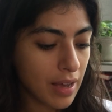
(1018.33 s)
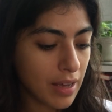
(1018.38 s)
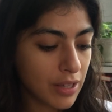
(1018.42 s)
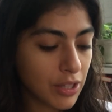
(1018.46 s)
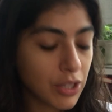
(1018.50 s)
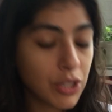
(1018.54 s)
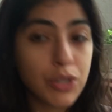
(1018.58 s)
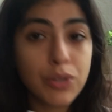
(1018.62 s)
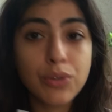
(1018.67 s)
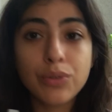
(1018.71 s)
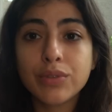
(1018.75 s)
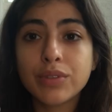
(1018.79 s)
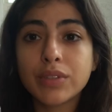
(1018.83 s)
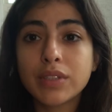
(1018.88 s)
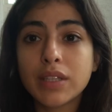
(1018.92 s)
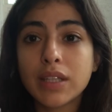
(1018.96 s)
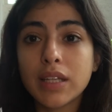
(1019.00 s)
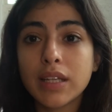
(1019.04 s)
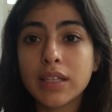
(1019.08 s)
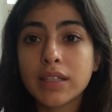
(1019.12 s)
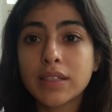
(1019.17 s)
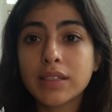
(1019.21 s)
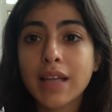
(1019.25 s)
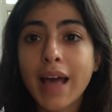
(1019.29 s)
use
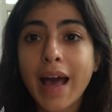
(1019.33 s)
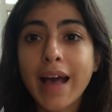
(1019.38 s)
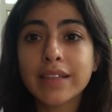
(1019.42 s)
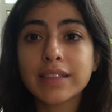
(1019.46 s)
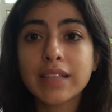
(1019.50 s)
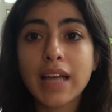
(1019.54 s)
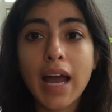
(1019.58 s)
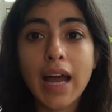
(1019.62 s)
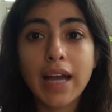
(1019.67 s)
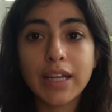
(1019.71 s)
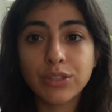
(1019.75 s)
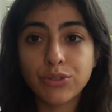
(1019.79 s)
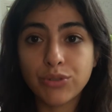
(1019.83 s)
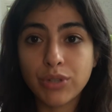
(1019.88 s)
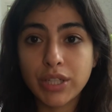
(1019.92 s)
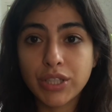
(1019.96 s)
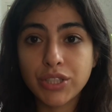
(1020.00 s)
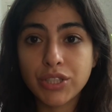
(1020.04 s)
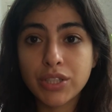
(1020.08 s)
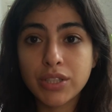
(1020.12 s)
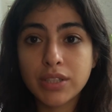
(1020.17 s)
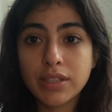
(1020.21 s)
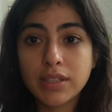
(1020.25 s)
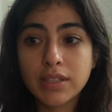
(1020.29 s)
this as a
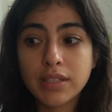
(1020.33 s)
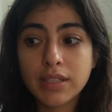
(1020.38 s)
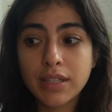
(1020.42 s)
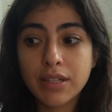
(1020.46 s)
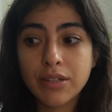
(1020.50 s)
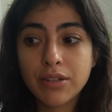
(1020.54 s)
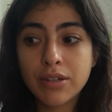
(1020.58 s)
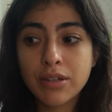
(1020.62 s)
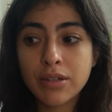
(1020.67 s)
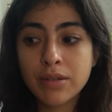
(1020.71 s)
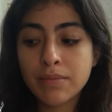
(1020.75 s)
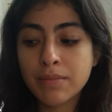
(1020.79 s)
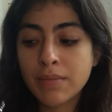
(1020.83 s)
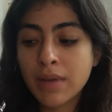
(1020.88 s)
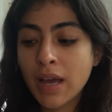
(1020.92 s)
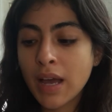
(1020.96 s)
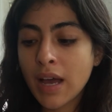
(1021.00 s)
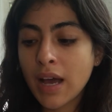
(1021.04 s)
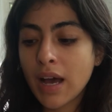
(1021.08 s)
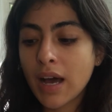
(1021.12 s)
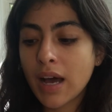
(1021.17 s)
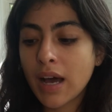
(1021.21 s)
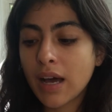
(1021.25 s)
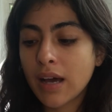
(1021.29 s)
hydration serum.
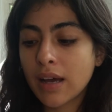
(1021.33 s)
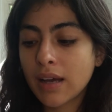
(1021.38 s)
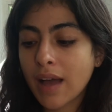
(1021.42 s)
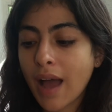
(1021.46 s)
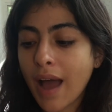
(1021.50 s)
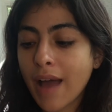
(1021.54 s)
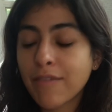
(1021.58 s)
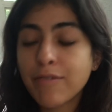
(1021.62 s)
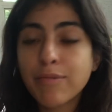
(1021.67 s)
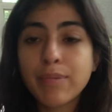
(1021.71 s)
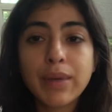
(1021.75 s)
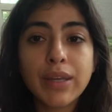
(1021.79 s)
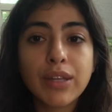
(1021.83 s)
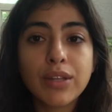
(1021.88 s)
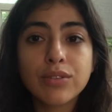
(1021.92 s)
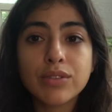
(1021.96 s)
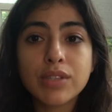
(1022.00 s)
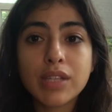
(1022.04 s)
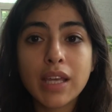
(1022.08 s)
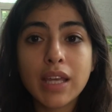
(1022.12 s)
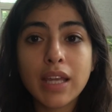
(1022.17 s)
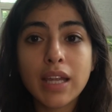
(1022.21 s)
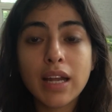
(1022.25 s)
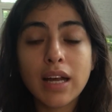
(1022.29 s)
I've been
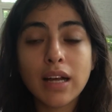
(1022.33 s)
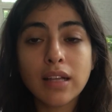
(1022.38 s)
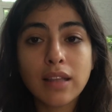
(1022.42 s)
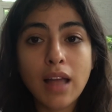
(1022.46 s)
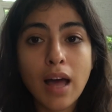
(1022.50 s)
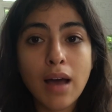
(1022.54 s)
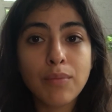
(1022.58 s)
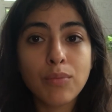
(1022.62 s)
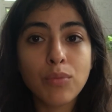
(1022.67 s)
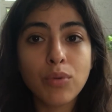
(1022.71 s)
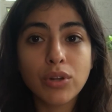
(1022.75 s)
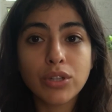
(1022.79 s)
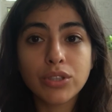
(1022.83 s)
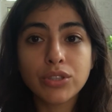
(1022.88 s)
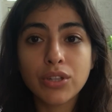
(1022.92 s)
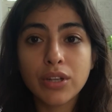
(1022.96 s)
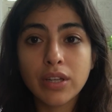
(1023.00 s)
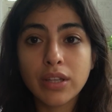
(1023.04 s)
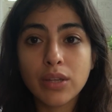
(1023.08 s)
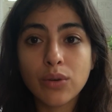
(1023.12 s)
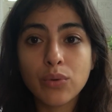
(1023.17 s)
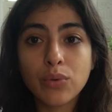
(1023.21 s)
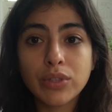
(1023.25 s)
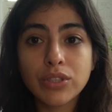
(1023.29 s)
using it a lot more
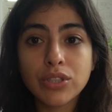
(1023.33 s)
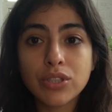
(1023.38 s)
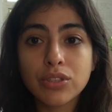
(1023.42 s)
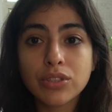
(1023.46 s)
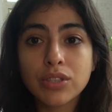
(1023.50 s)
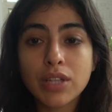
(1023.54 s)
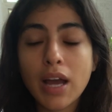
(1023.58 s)
during the winter